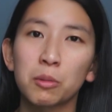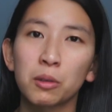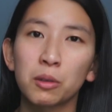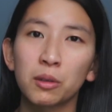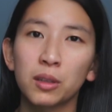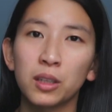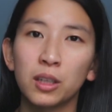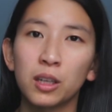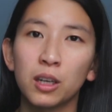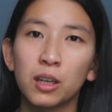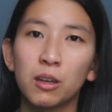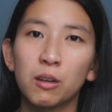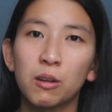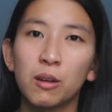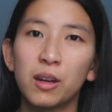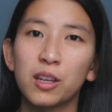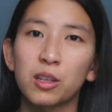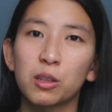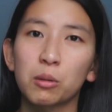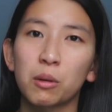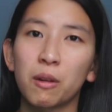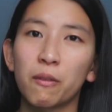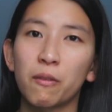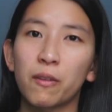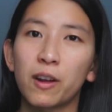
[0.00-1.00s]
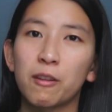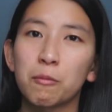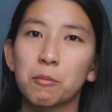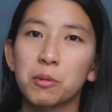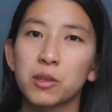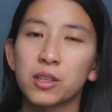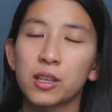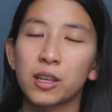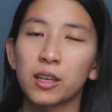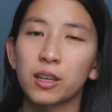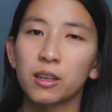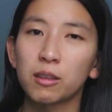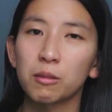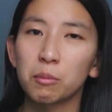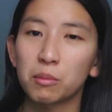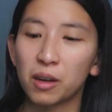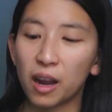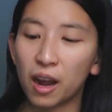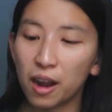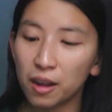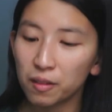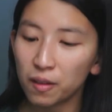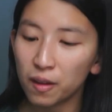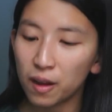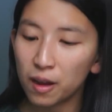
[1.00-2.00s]
merino and 25%
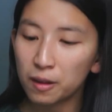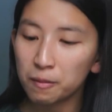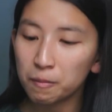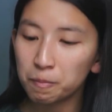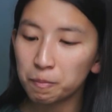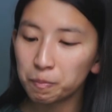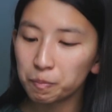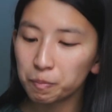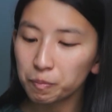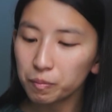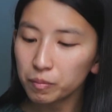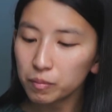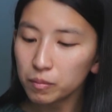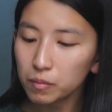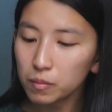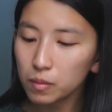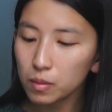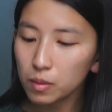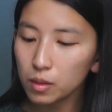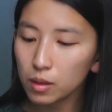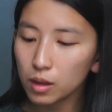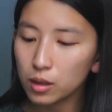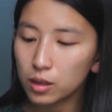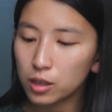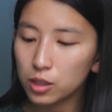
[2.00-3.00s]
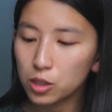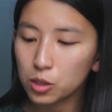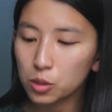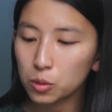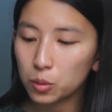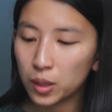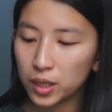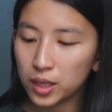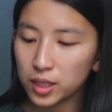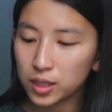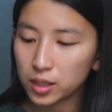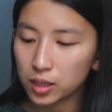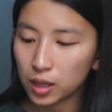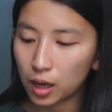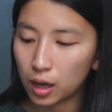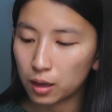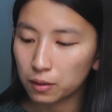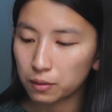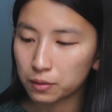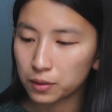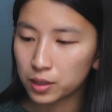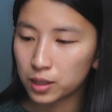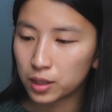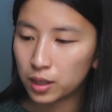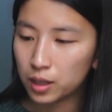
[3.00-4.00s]
nylon. It's quite
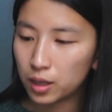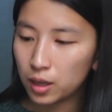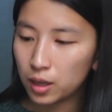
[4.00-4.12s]
soft,